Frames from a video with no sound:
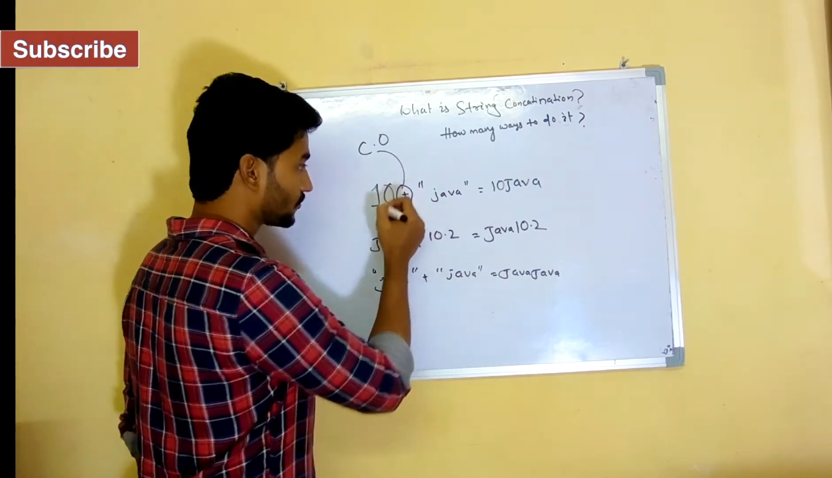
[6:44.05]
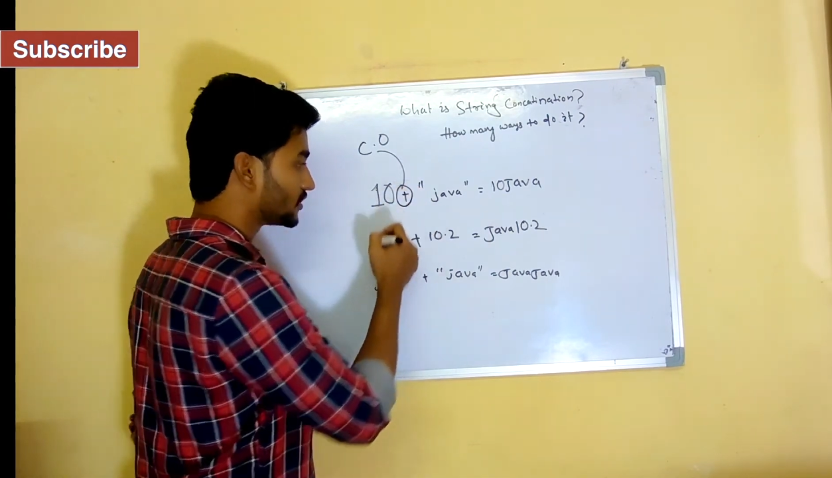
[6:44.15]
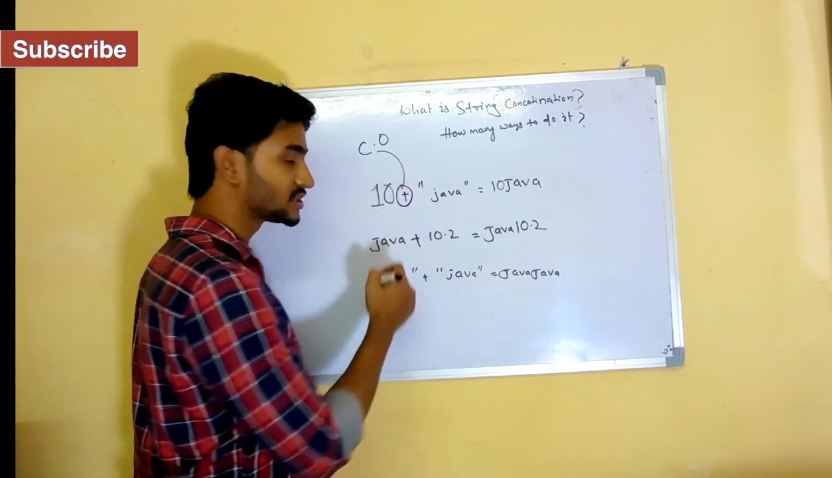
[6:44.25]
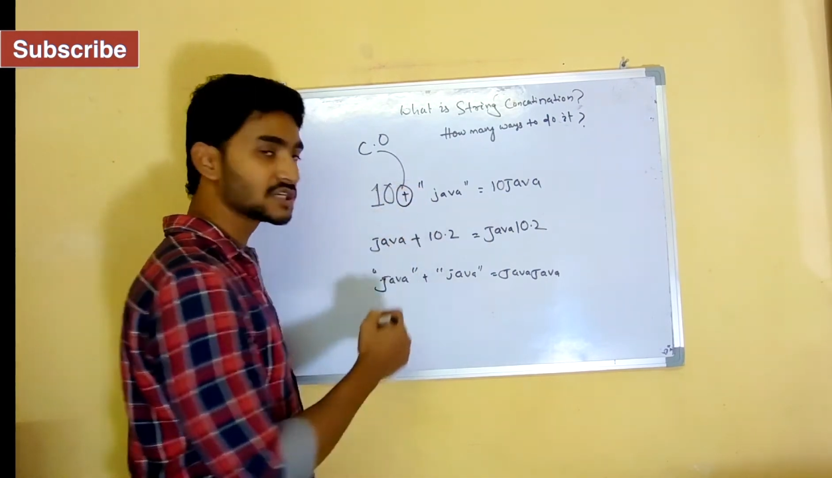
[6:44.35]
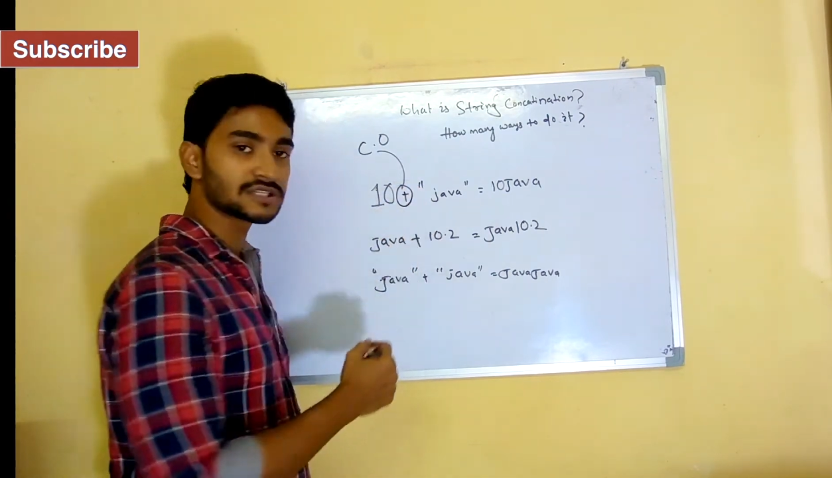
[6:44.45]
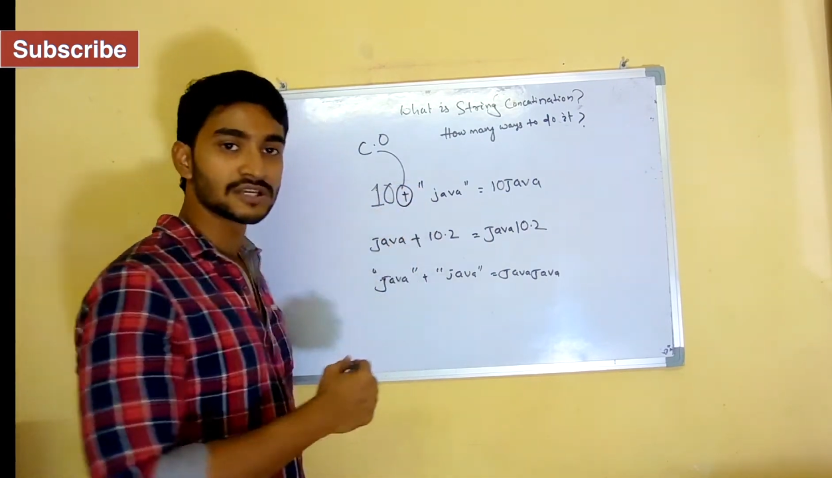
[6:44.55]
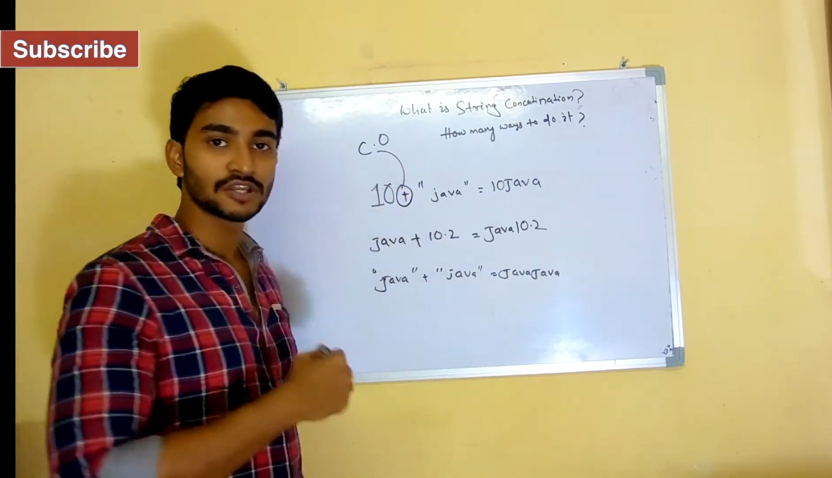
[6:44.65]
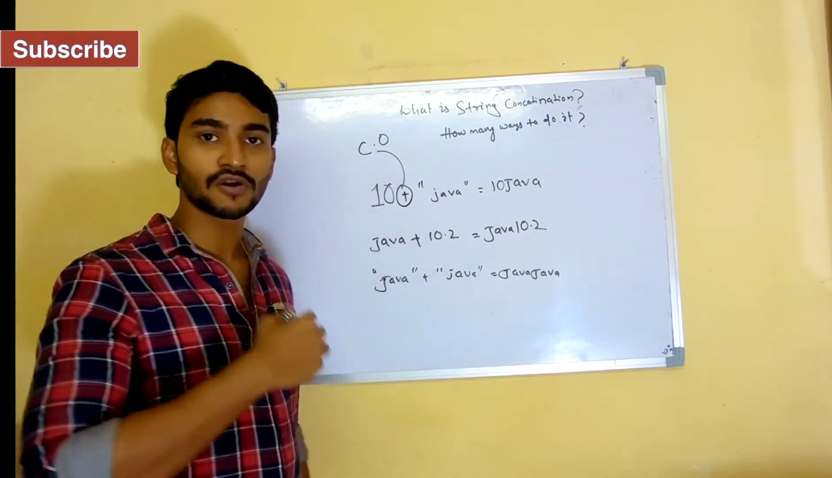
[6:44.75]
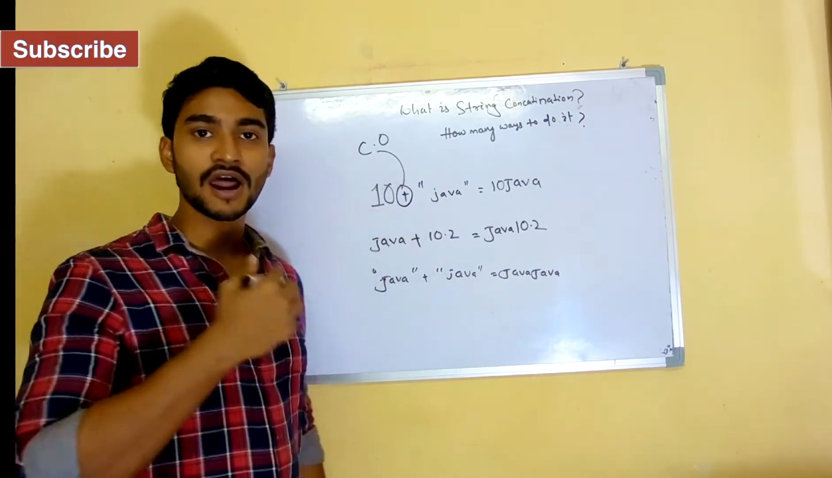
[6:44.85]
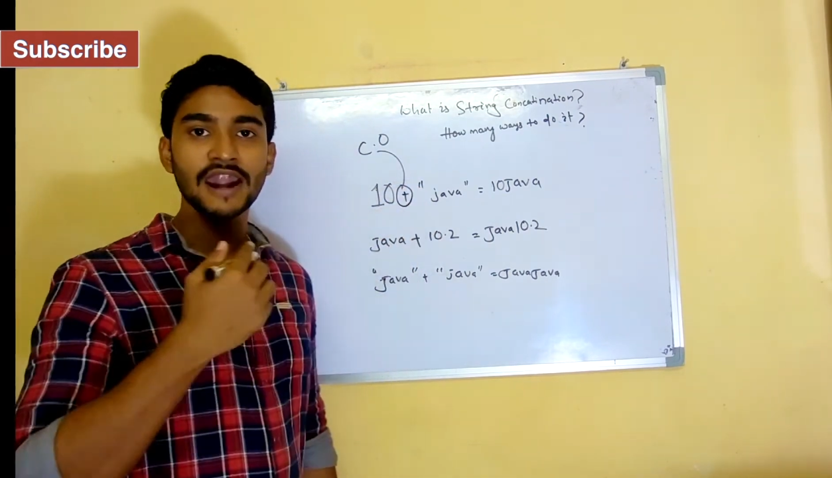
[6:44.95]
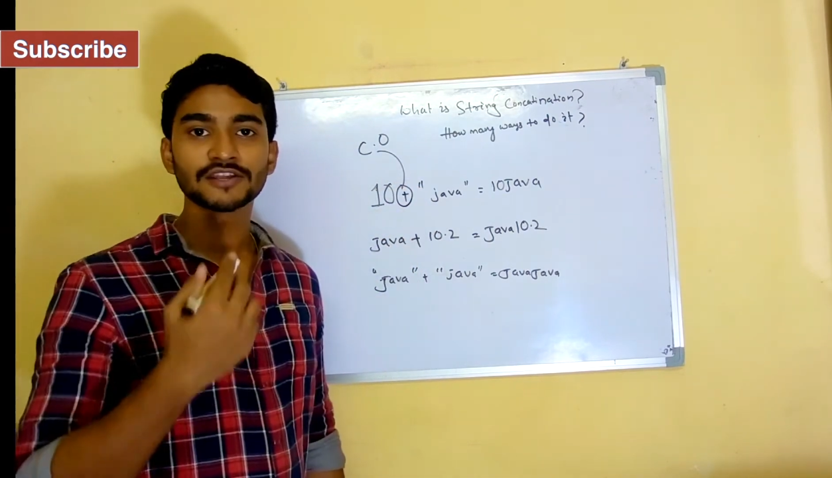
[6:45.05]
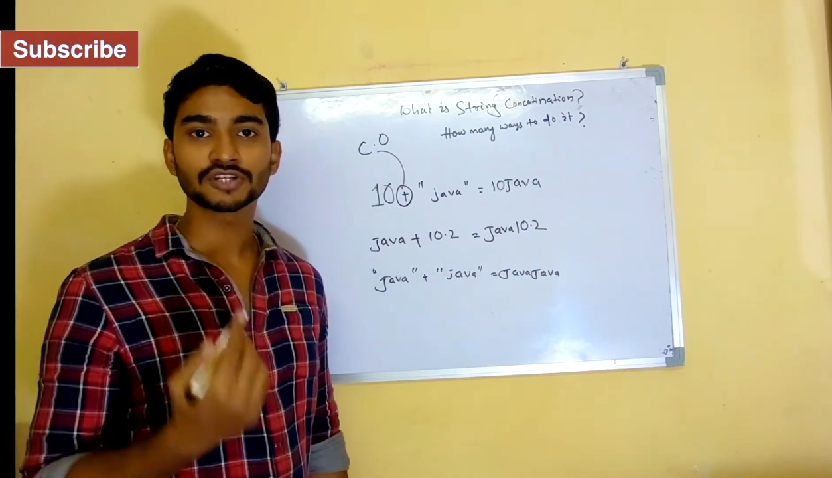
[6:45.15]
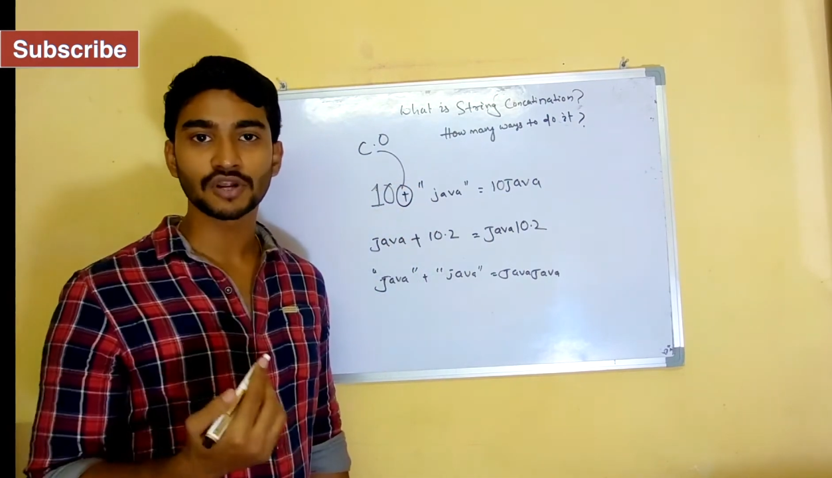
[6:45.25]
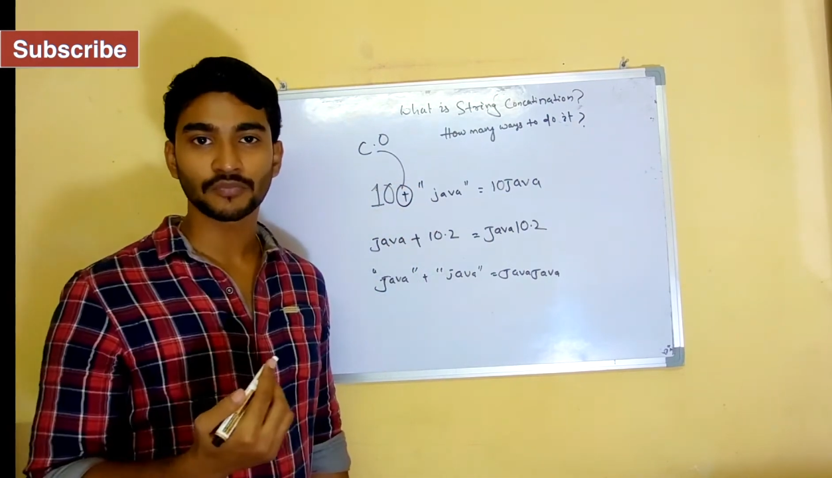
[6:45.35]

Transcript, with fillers: which is your addition